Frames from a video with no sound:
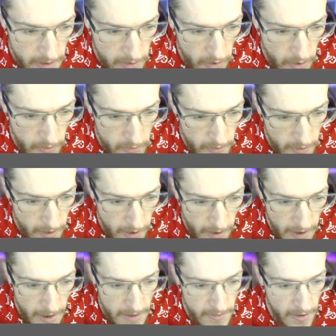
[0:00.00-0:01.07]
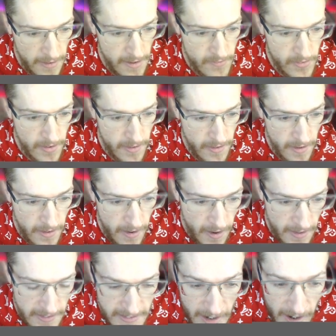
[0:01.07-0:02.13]
good. And
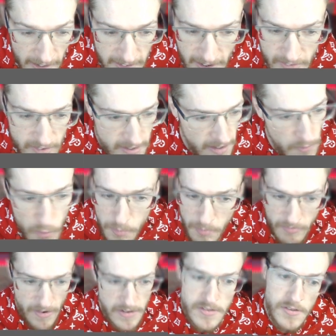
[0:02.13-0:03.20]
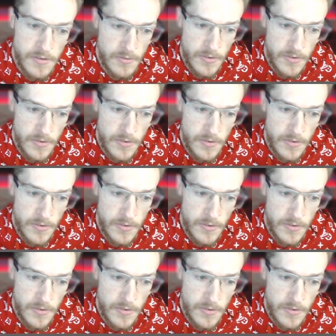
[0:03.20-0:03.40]
I'd never said it was professional.